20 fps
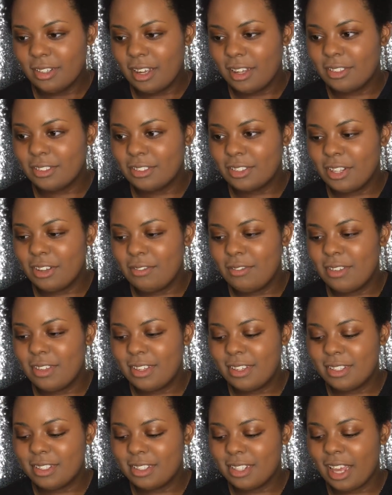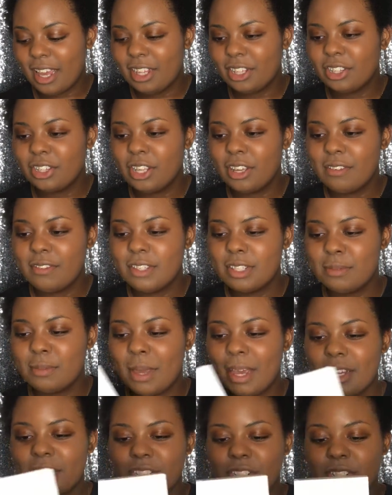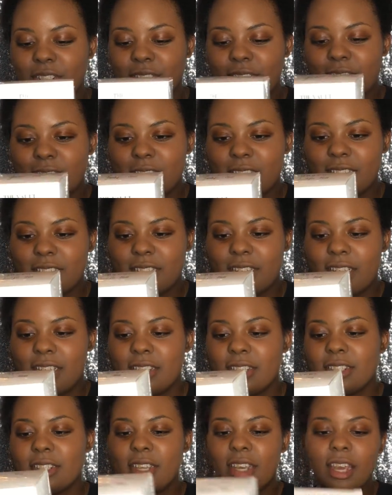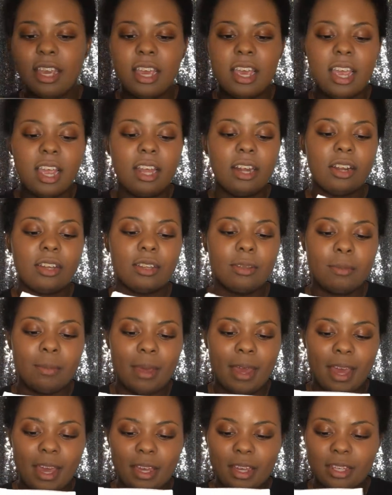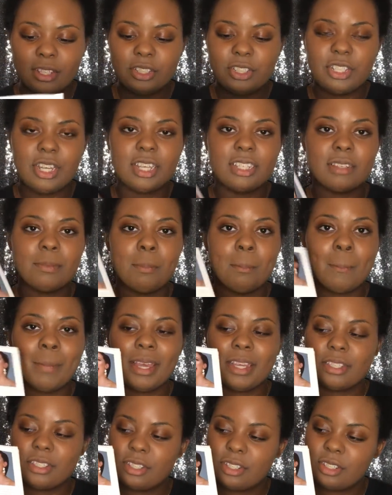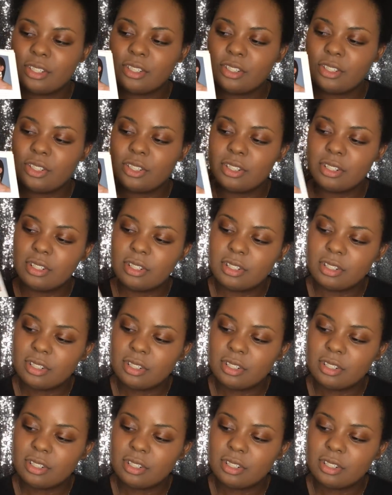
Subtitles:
I love this. I love this packaging. This is nice. And on the back, she has a message.